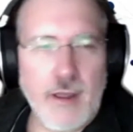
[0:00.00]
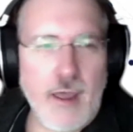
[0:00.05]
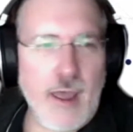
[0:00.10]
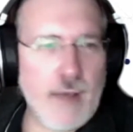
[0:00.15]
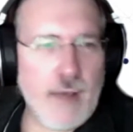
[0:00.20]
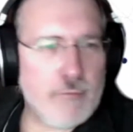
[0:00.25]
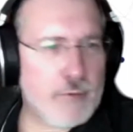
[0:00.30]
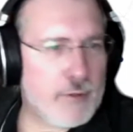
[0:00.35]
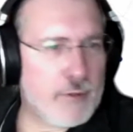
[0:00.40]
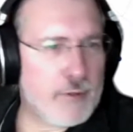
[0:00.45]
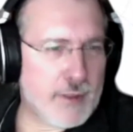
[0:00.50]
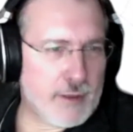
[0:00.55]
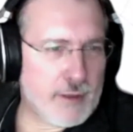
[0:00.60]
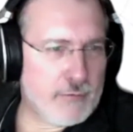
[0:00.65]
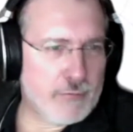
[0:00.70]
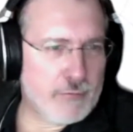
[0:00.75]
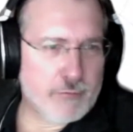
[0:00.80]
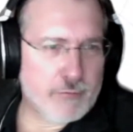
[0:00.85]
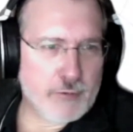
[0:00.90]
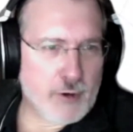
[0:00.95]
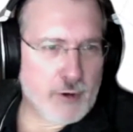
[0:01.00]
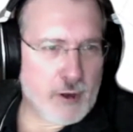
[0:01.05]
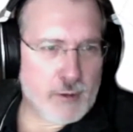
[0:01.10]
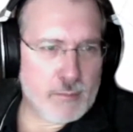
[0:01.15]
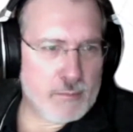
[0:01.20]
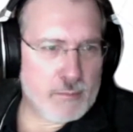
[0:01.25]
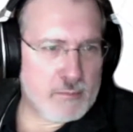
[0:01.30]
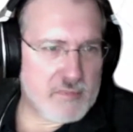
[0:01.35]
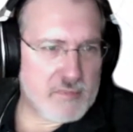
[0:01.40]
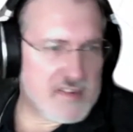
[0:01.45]
everything
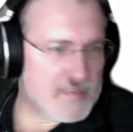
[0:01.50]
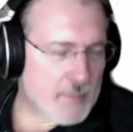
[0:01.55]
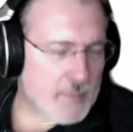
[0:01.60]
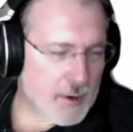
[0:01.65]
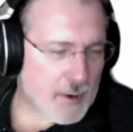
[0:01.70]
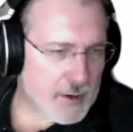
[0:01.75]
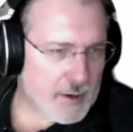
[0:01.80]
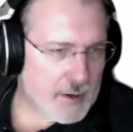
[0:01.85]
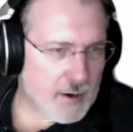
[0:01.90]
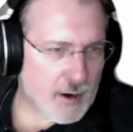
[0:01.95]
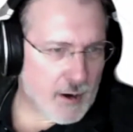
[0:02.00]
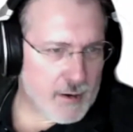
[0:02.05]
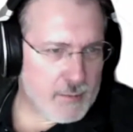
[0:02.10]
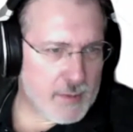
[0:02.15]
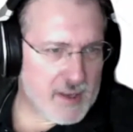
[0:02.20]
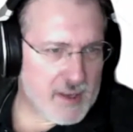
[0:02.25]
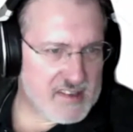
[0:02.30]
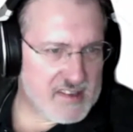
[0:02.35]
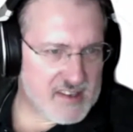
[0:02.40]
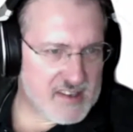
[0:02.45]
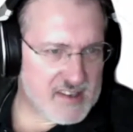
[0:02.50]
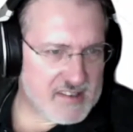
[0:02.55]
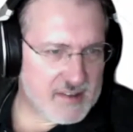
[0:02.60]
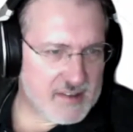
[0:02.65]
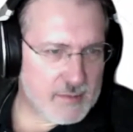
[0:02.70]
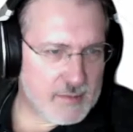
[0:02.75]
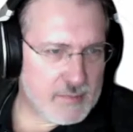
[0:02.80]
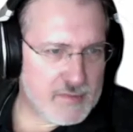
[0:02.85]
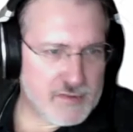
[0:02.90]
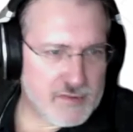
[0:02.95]
from smart card-based
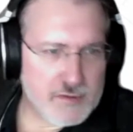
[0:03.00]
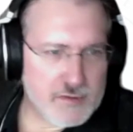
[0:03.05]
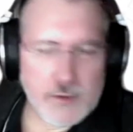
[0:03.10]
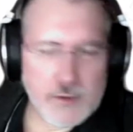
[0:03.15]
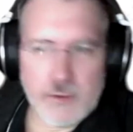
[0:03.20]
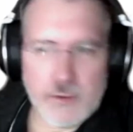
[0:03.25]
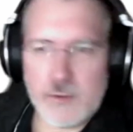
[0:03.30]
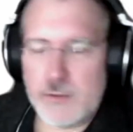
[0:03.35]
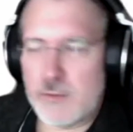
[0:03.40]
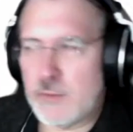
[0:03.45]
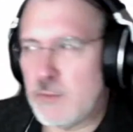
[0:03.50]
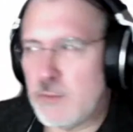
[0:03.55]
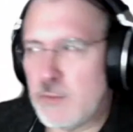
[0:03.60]
systems to